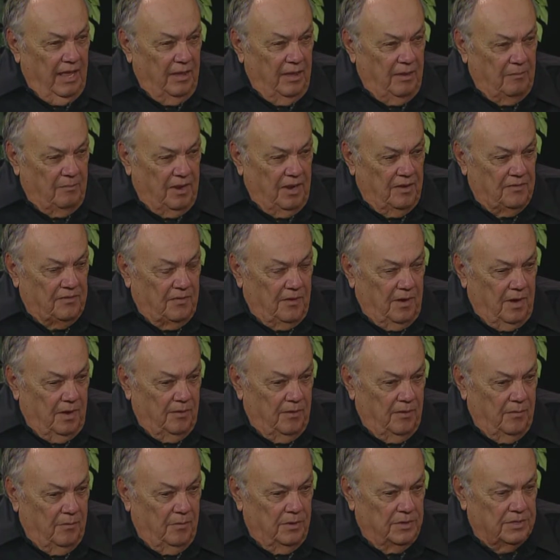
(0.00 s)
And my
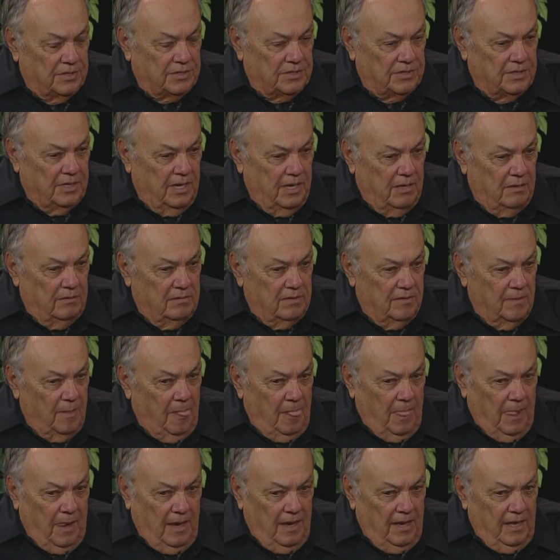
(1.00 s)
father was
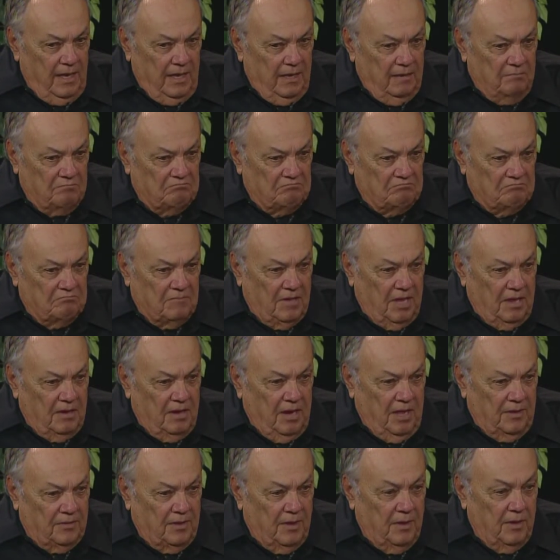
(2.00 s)

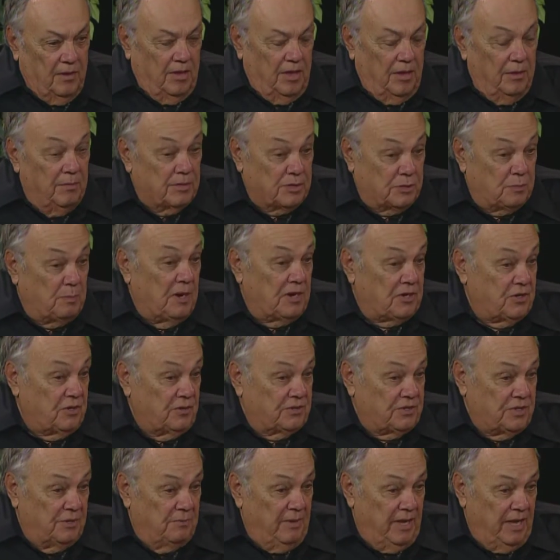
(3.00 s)
nothing. He was
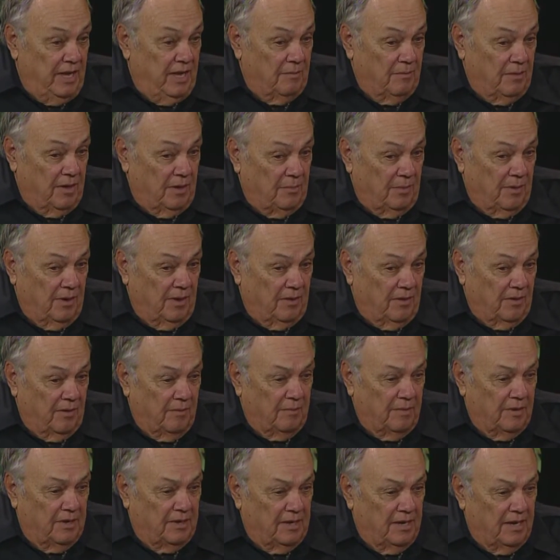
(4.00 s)
special to me and my
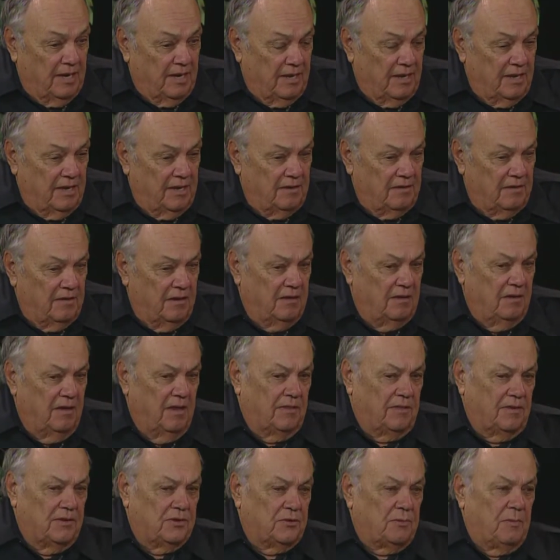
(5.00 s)
brother, but
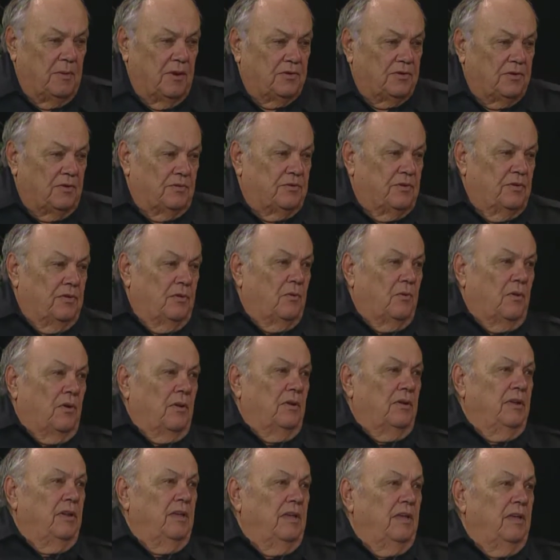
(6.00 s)
nothing special to the
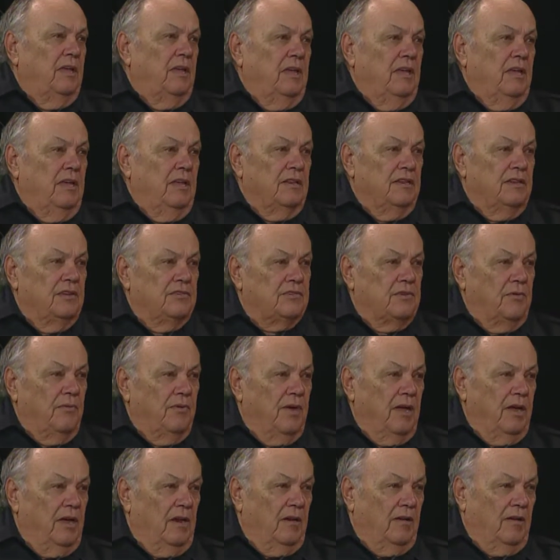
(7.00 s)
world. Just a
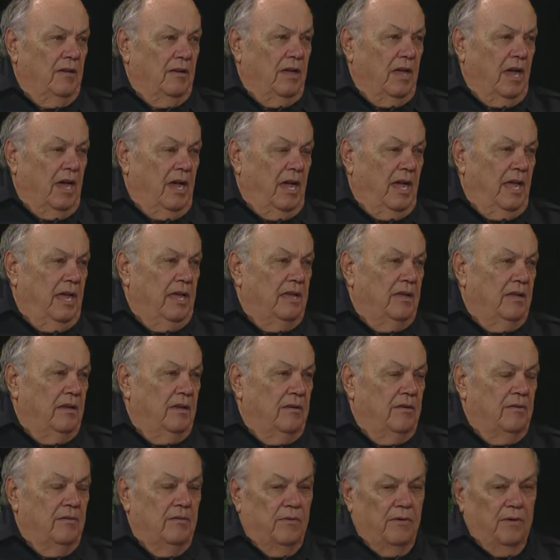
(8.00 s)
regular guy, you
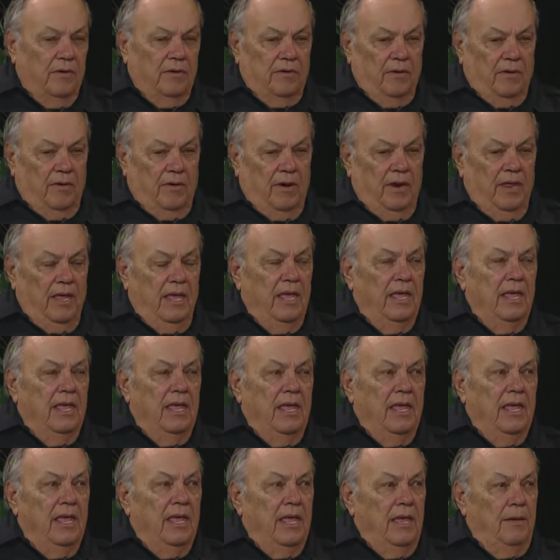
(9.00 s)
know, worked hard.
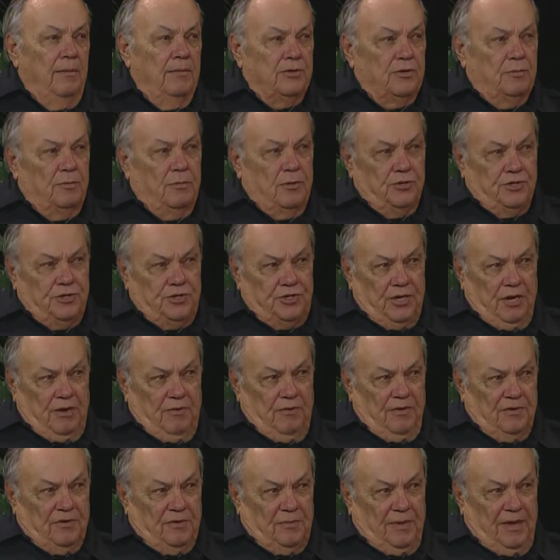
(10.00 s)
He was the most
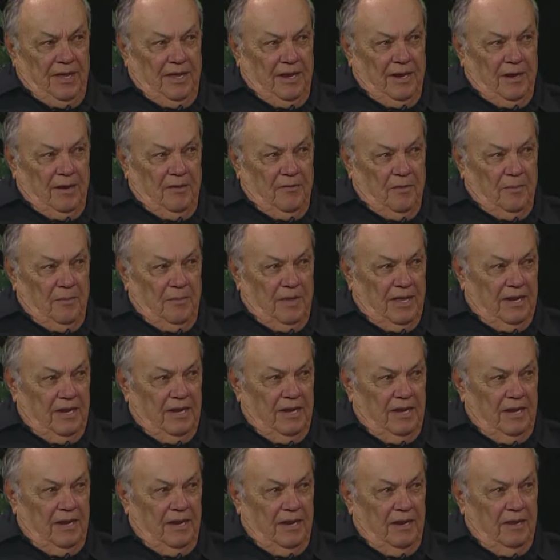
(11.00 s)
generous man I ever met.
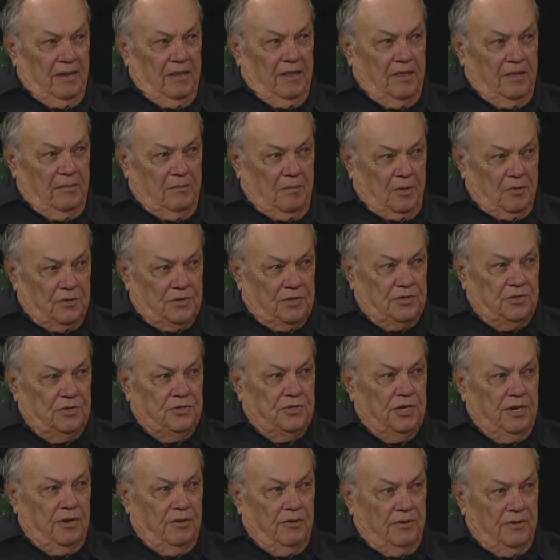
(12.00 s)
The most
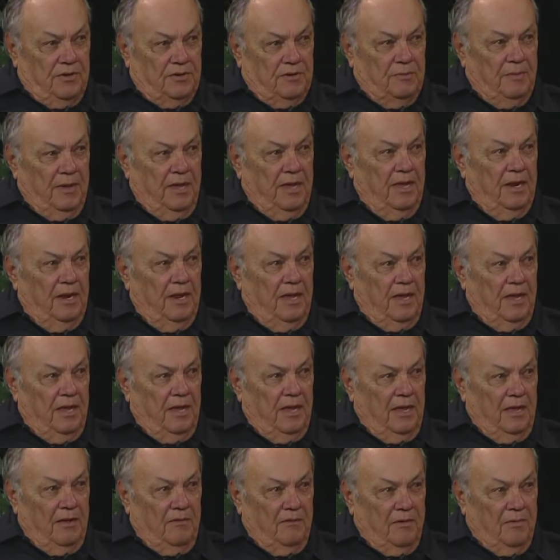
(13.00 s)
generous man I
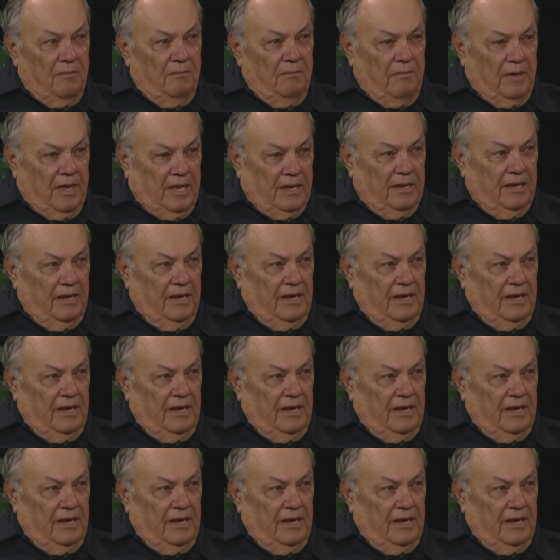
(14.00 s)
ever met.